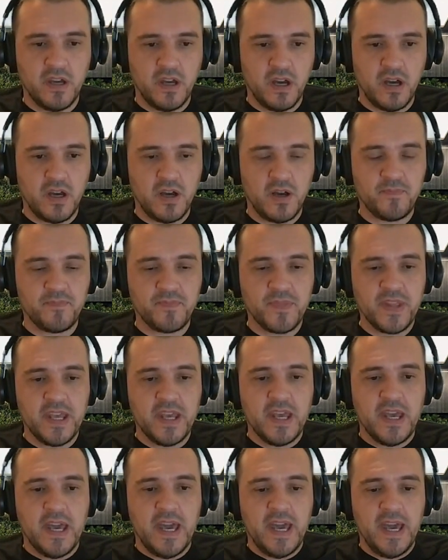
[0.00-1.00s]
Um,
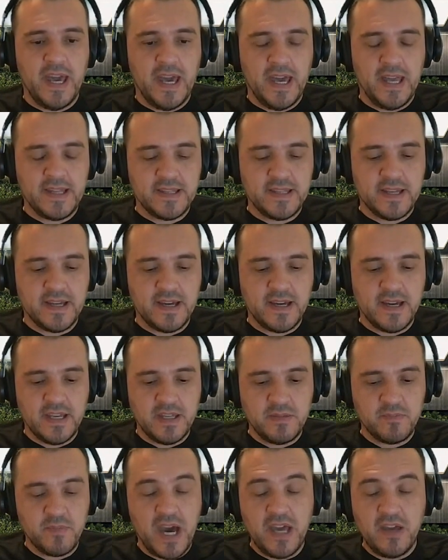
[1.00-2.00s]
and uh,
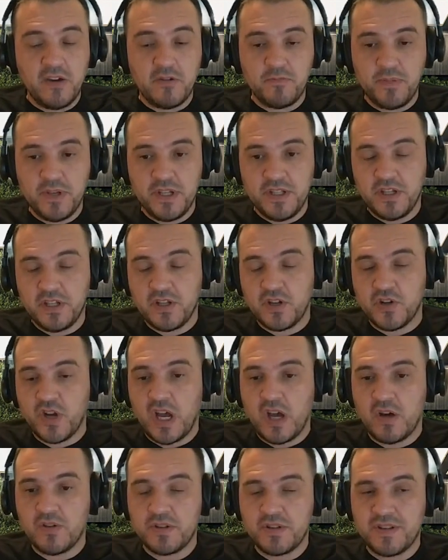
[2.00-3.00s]
in my opinion,
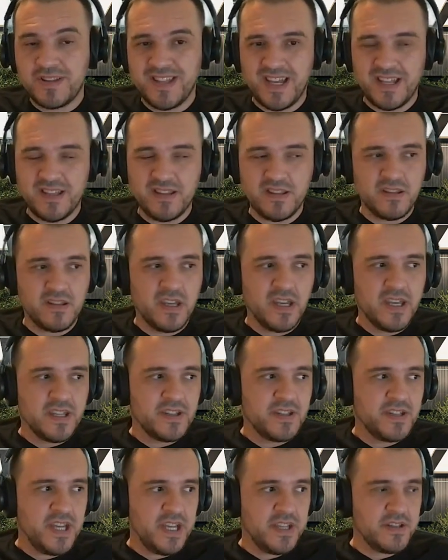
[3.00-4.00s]
around 10,
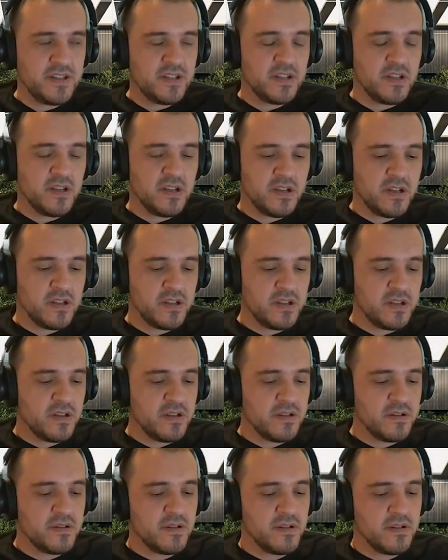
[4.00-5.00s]
10
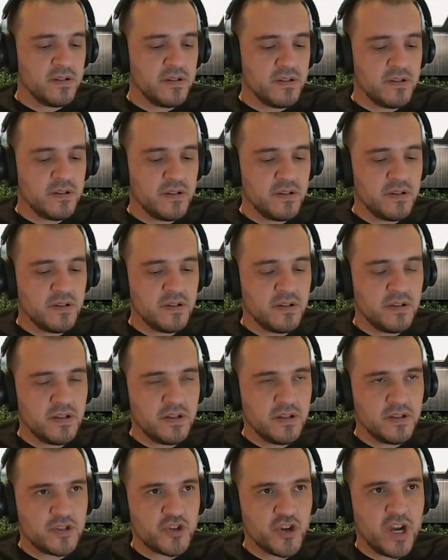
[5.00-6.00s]
uh,
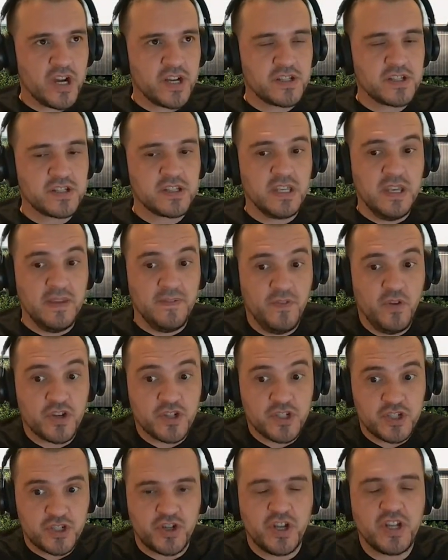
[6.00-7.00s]
trucks, if
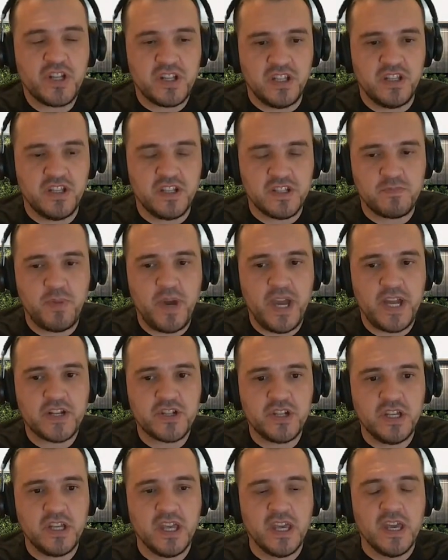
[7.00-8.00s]
you're strictly
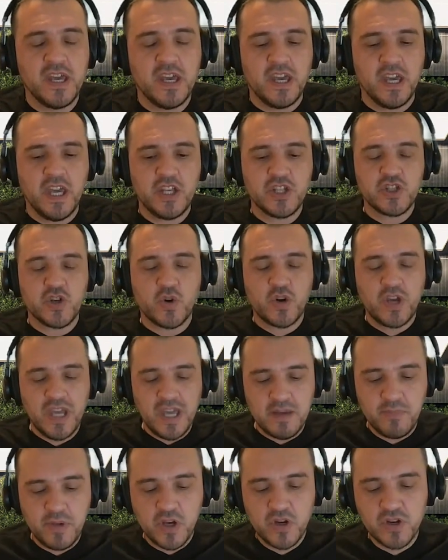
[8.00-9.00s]
dispatching, is
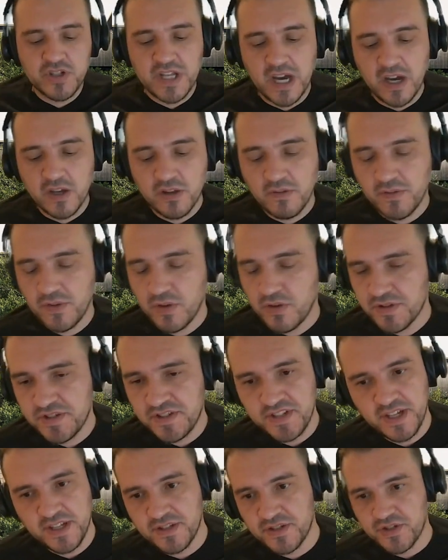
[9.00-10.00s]
okay because out of those
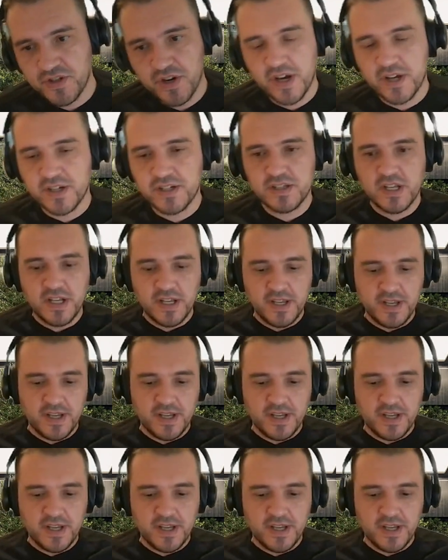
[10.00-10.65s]
10 trucks,